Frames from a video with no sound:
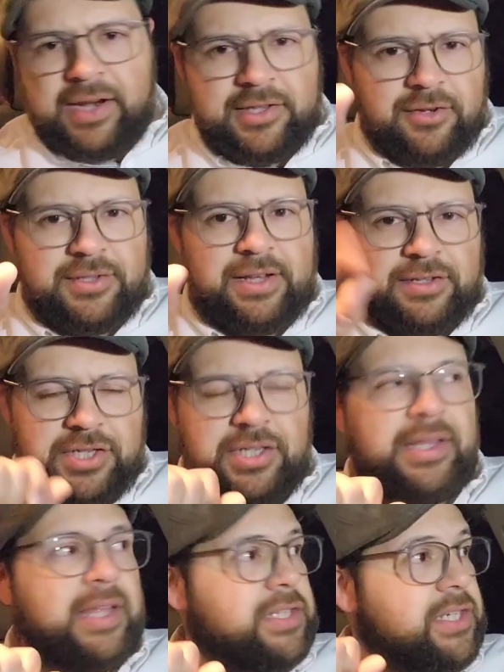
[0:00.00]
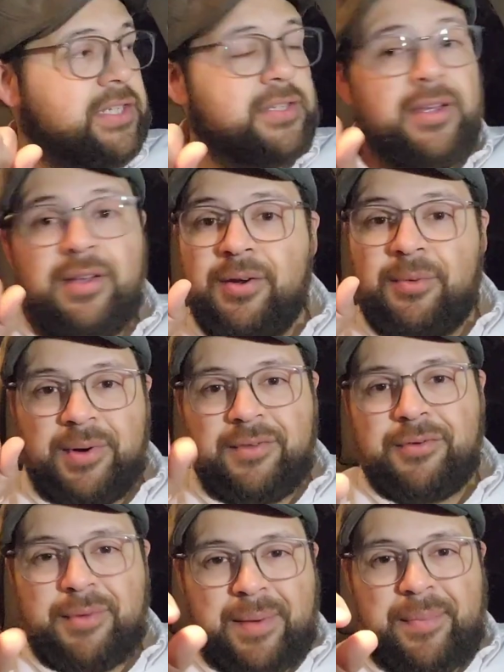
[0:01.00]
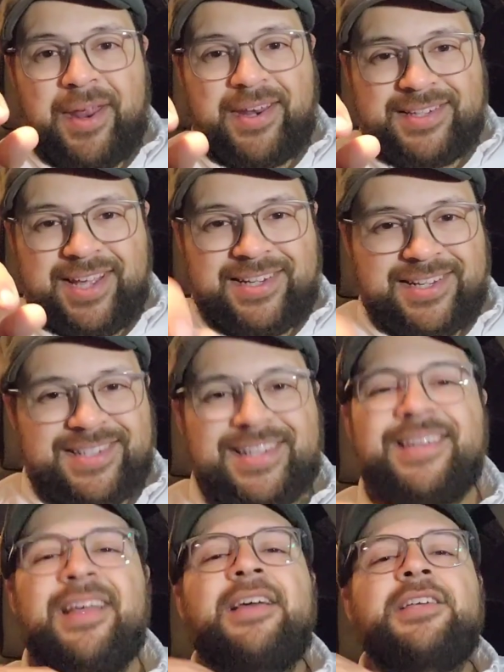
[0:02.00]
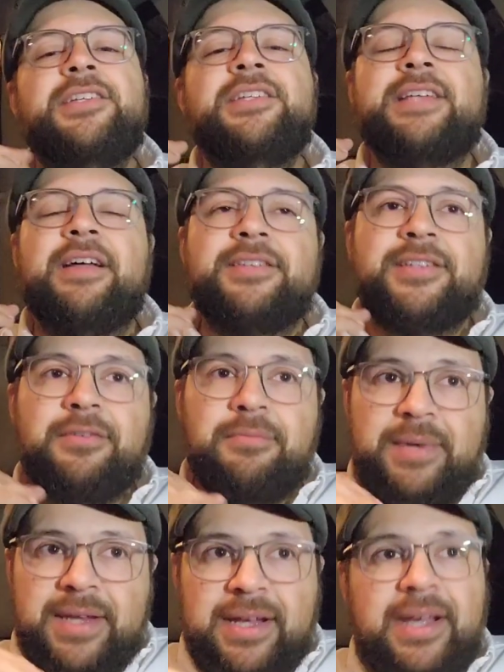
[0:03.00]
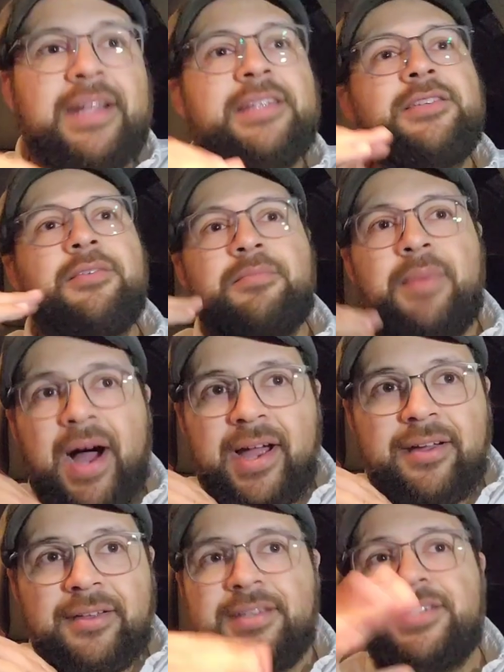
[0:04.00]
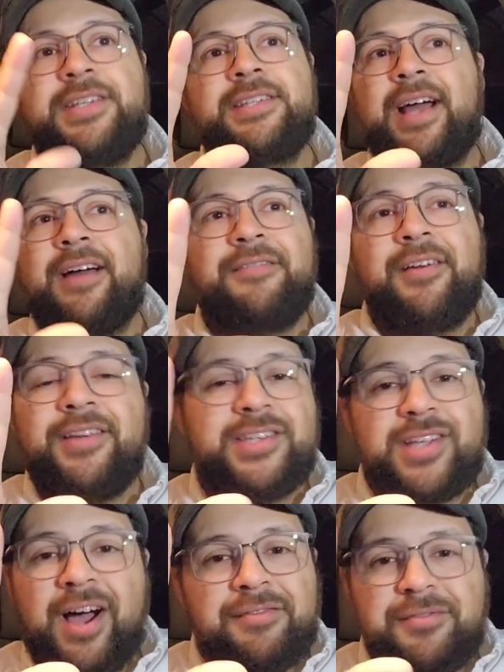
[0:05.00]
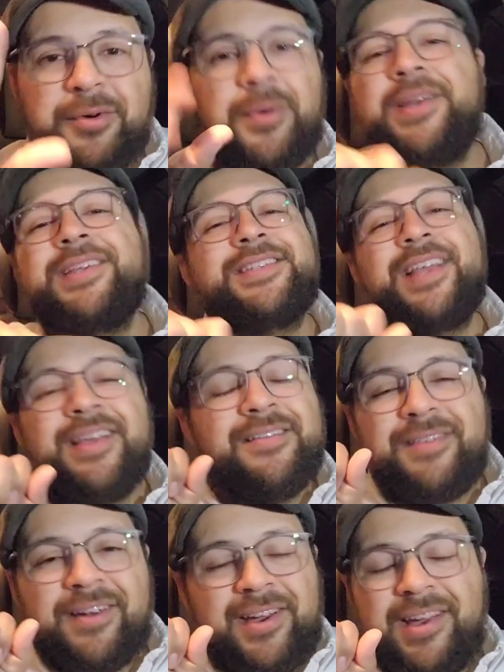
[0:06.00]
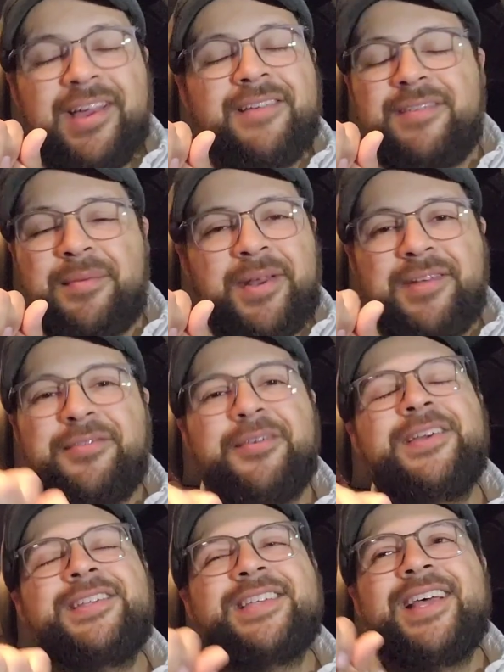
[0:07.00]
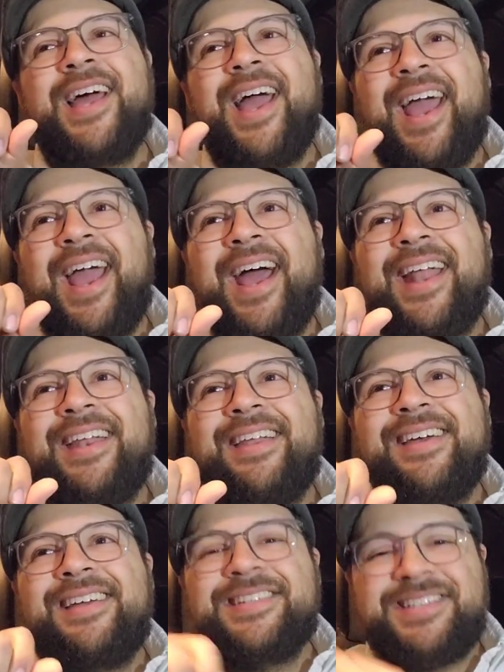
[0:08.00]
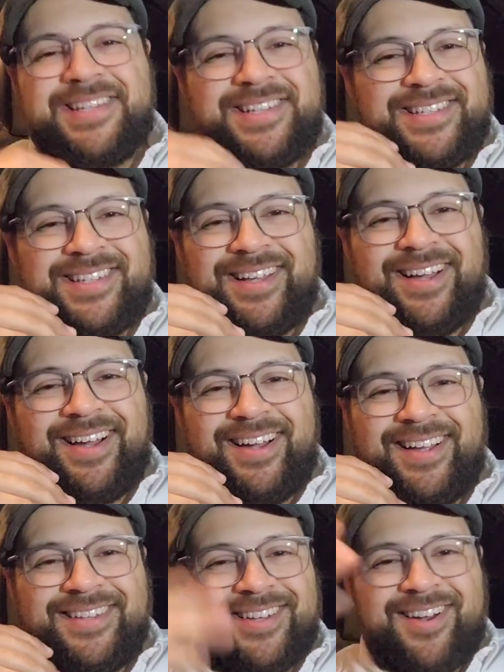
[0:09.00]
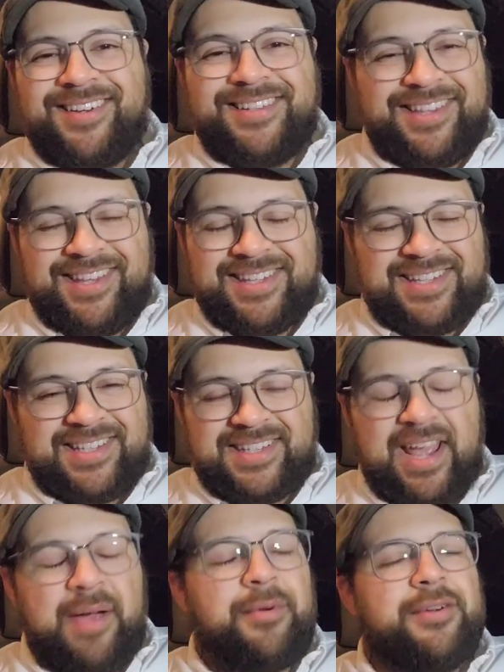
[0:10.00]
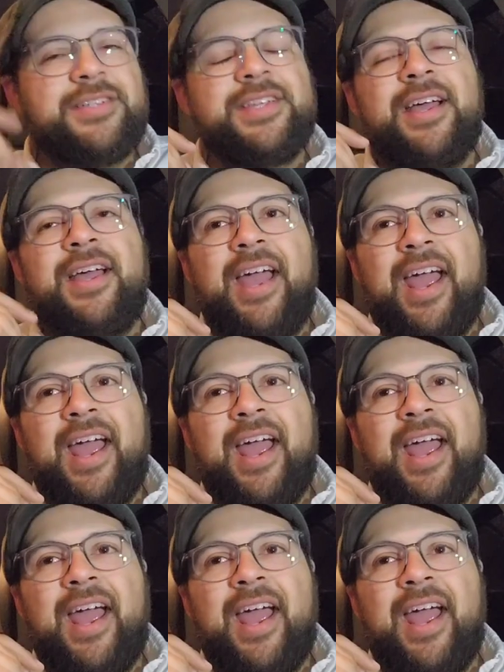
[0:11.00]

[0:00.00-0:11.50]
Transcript: And it turns out that she's one of the Red Panda's agents. And she sounds so meek and so mild. And she's got a very soft voice, very feminine voice. And she's talking to these scammers.